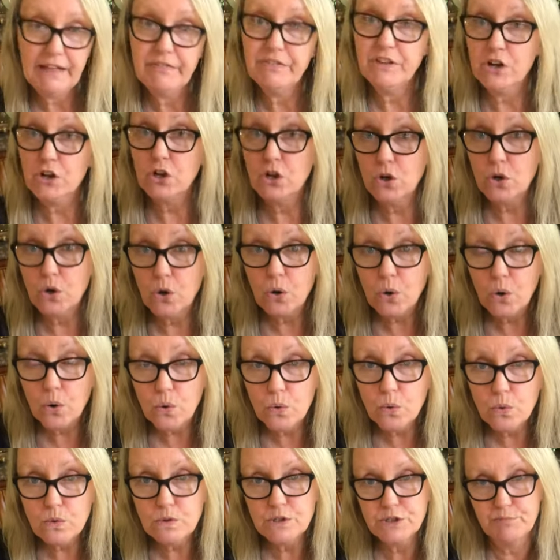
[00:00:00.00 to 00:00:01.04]
They're
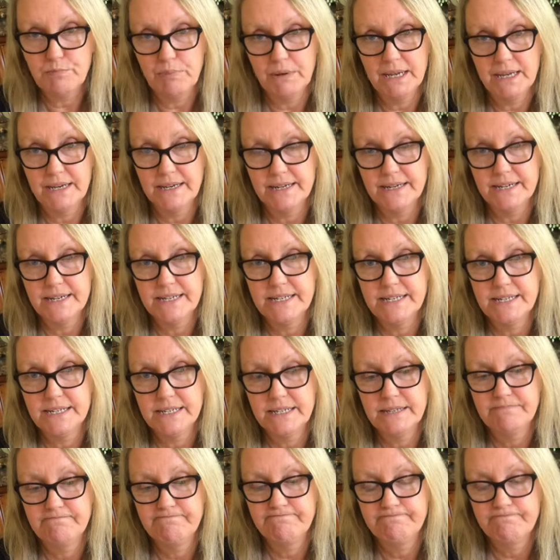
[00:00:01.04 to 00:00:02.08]
cold-blooded.
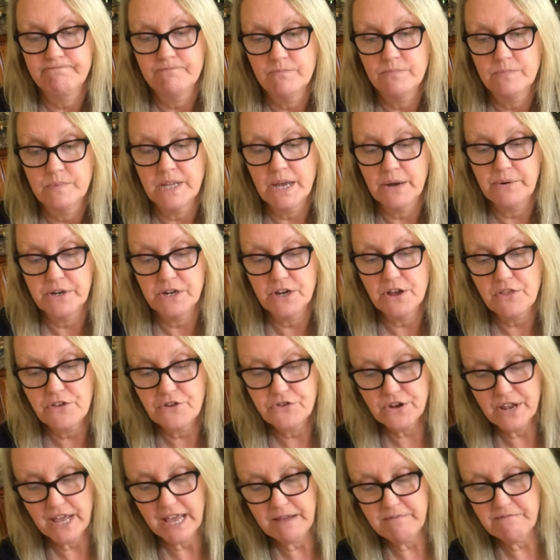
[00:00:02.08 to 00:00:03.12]
Now
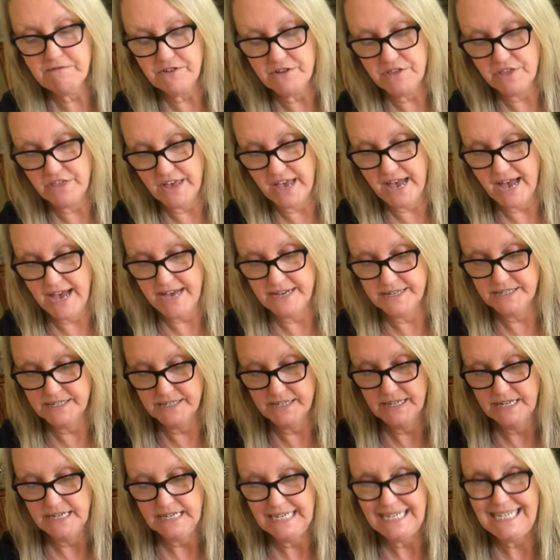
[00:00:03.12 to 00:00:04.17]
another name for that
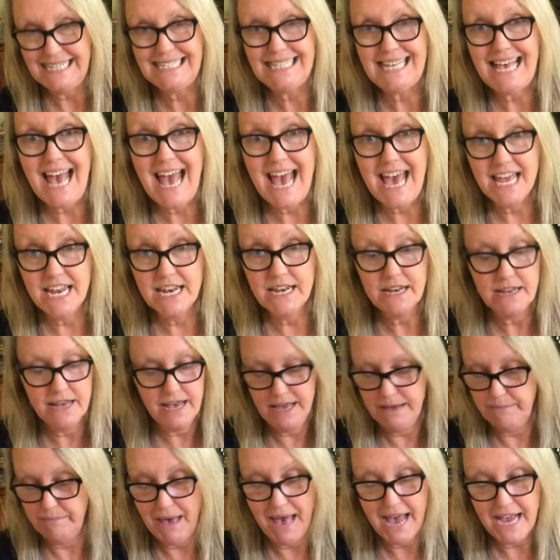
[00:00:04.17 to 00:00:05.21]
is an,
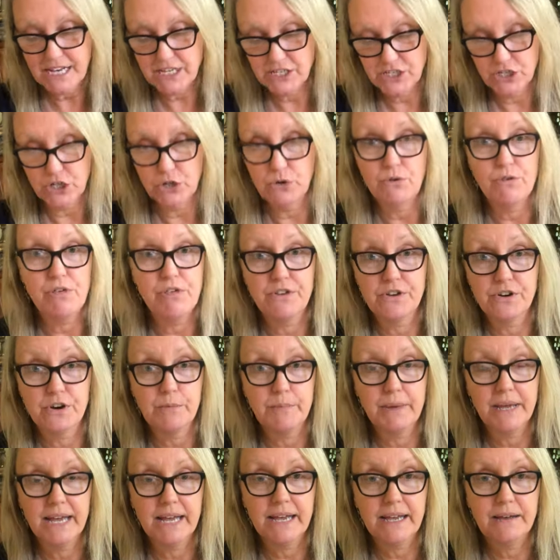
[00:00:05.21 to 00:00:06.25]
an
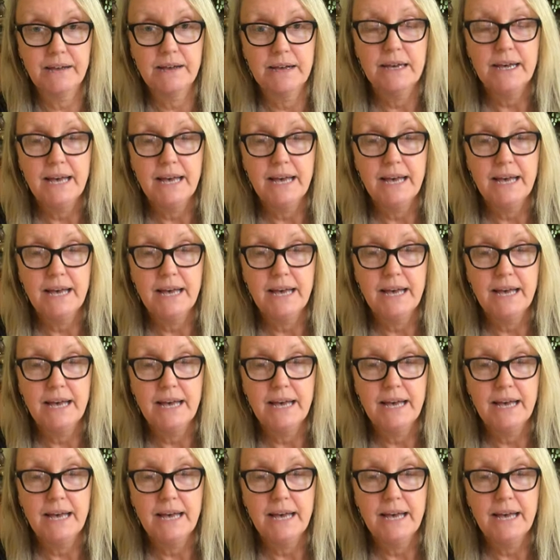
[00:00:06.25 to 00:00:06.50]
ectothermic.